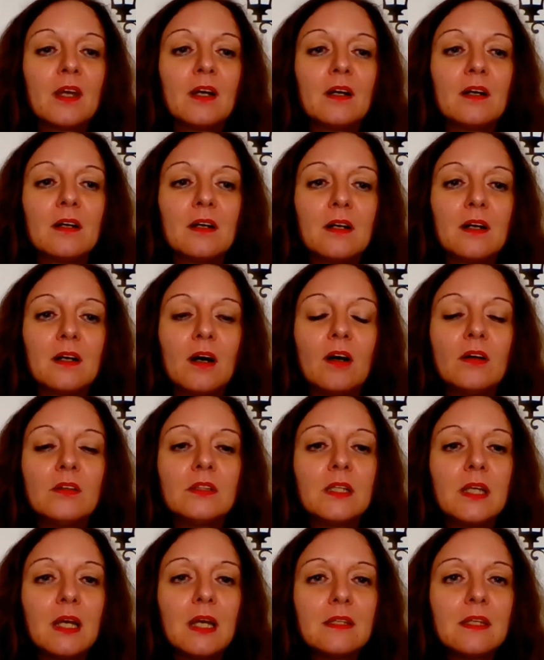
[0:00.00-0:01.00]

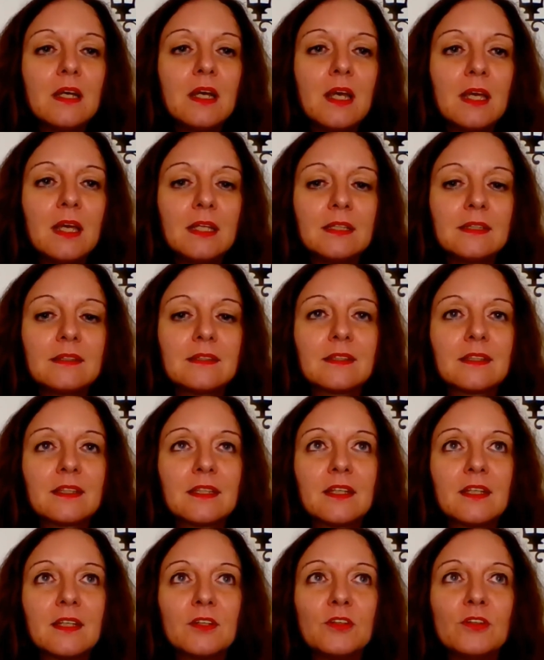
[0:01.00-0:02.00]
On the other hand,
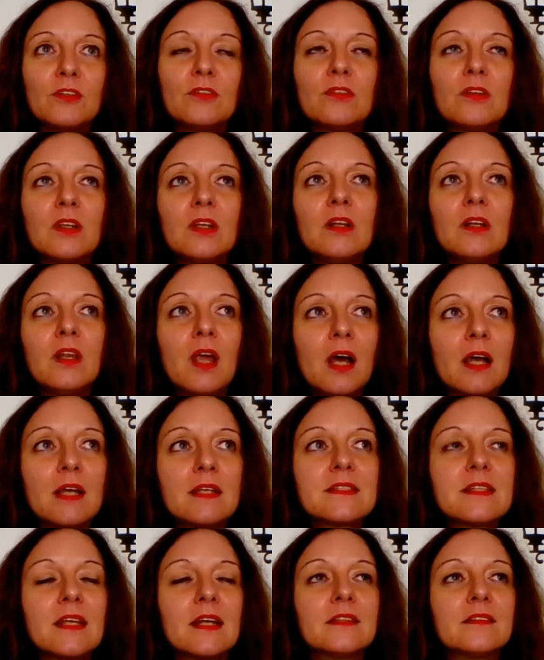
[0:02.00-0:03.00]
you
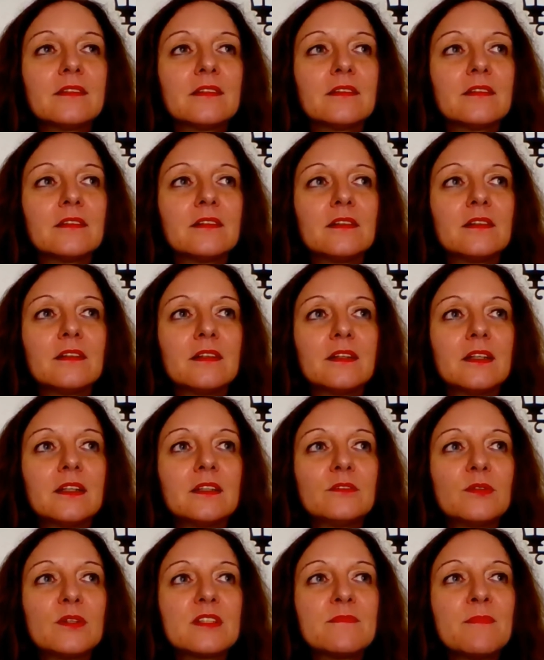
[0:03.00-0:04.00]
realize that
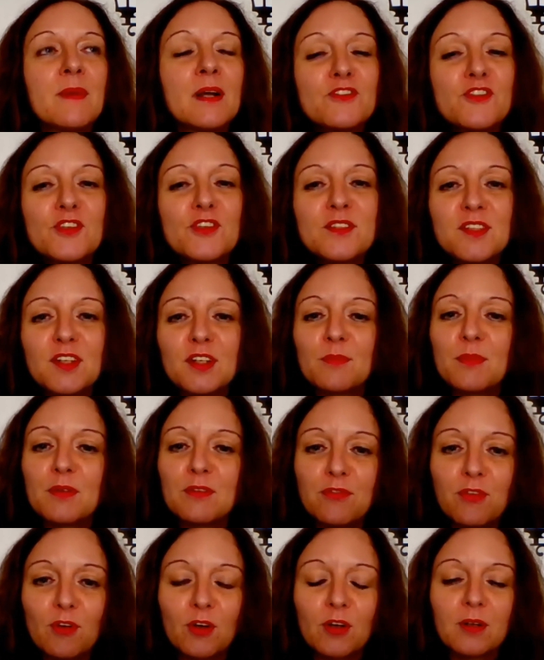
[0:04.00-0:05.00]
it was much easier
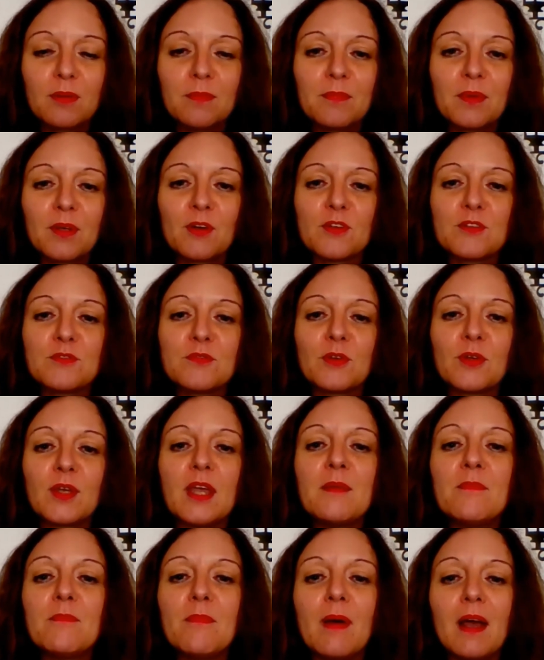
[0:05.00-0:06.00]
before, because you
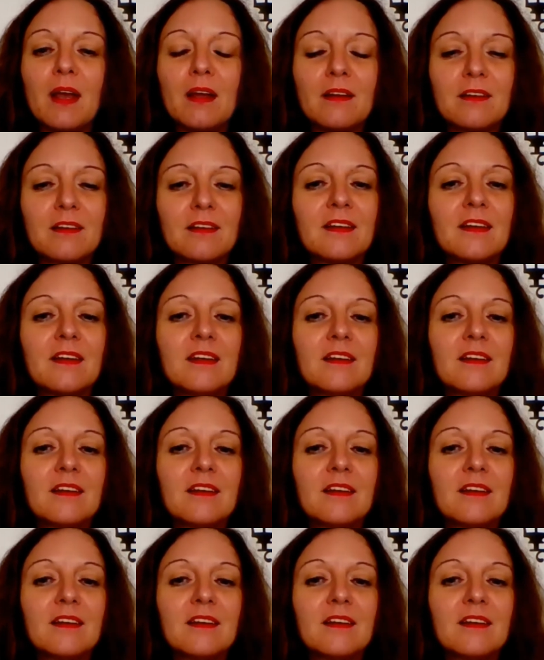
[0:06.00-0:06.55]
came back